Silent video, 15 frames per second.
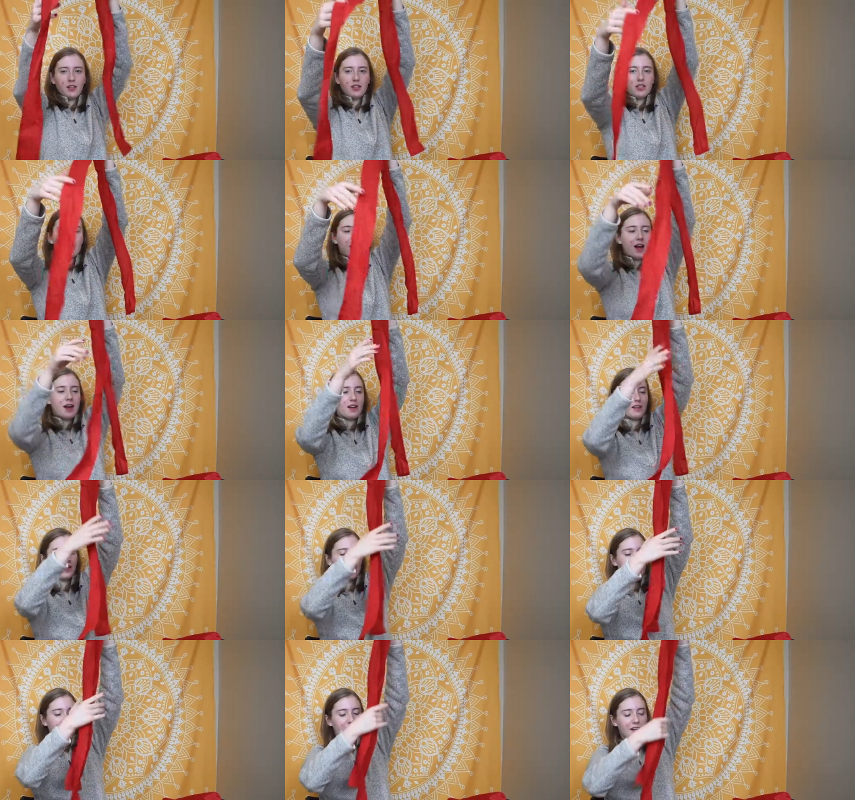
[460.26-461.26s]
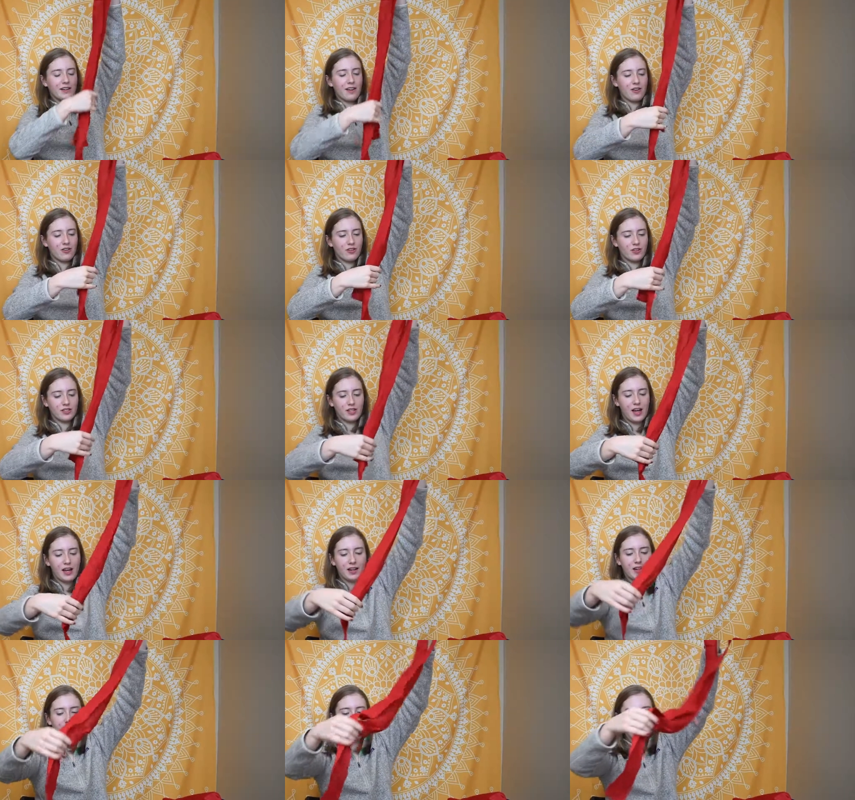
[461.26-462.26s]
then she had it like hanging down to her
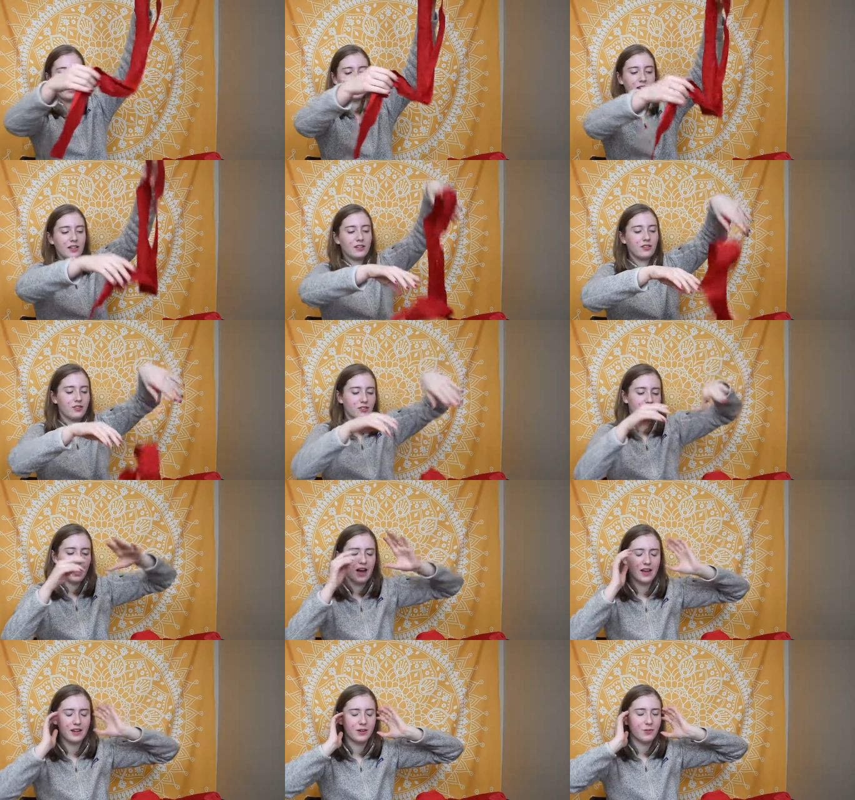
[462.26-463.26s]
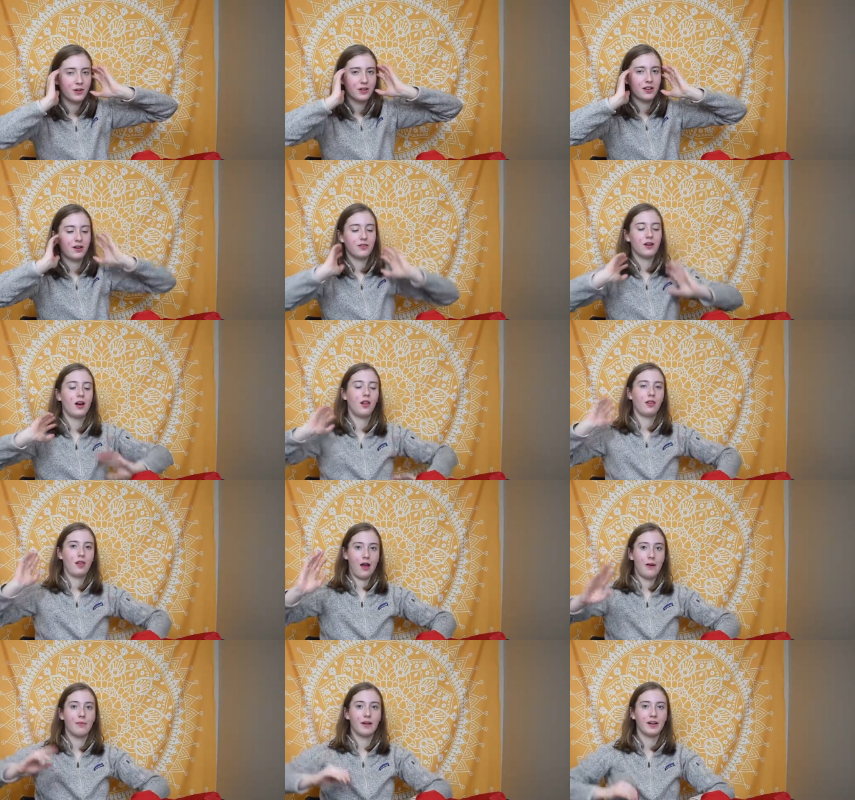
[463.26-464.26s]
side, and I decided to do that, and it worked out a
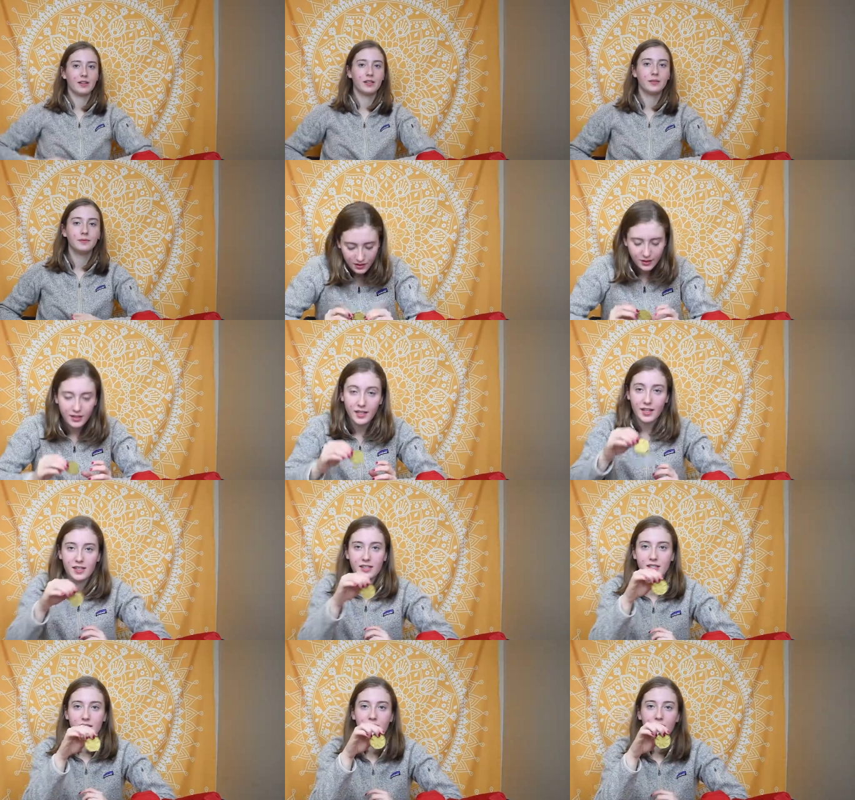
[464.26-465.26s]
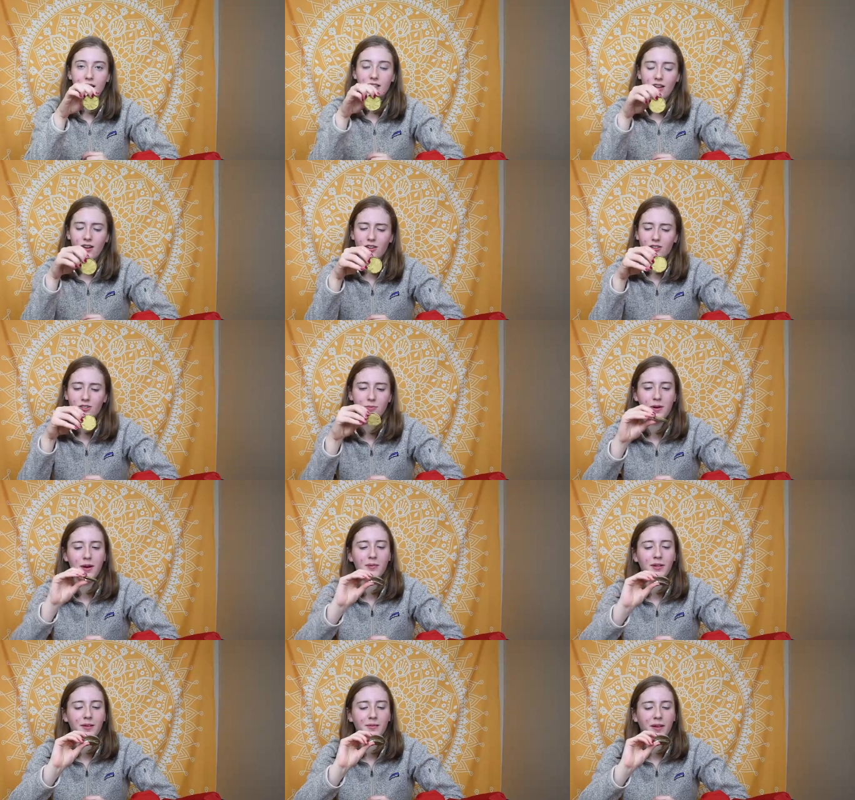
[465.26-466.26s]
lot better. This is also
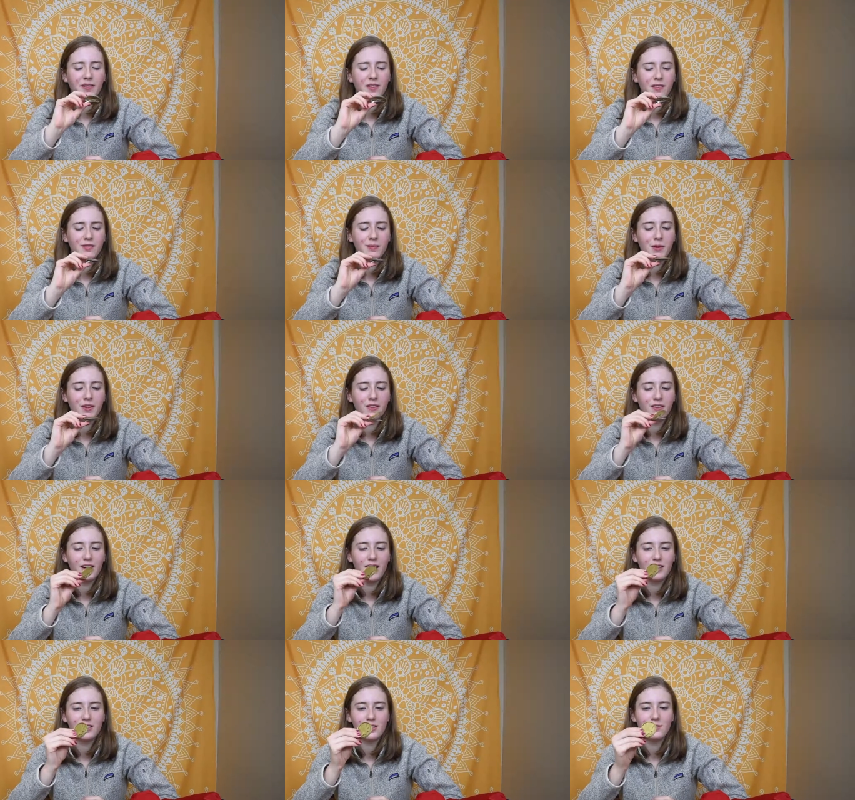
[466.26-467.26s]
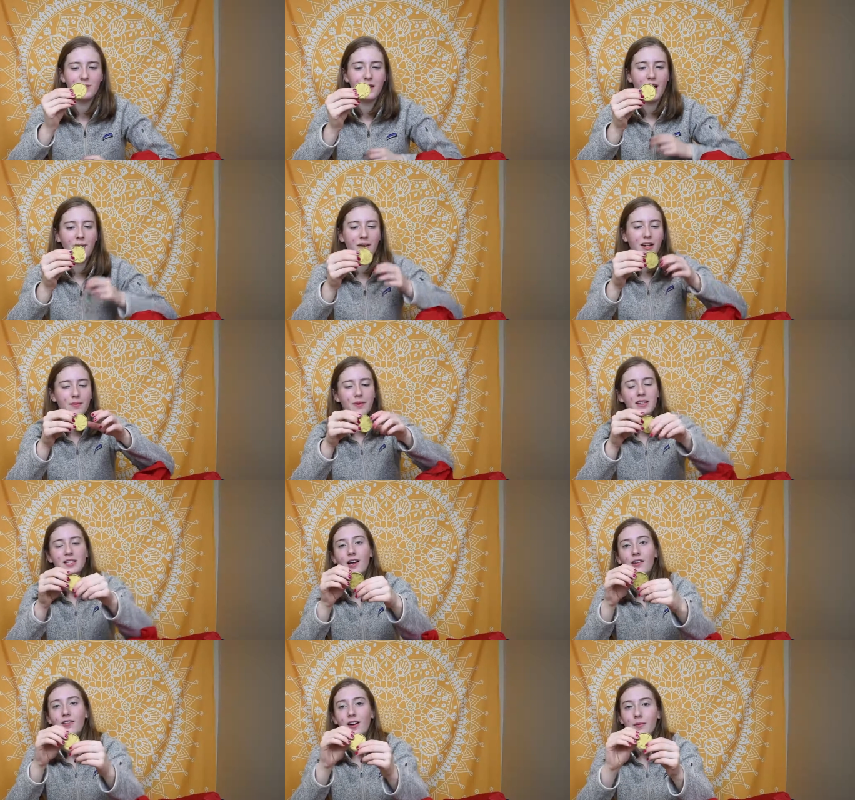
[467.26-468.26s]
probably my favorite part of the costume. I made it
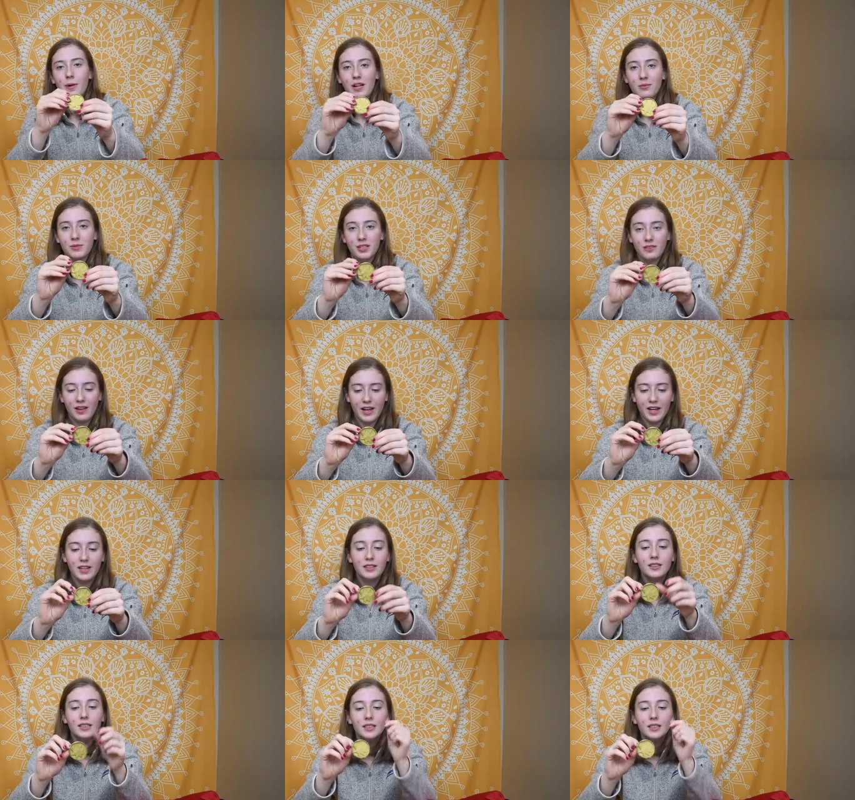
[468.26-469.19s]
myself out of polymer clay.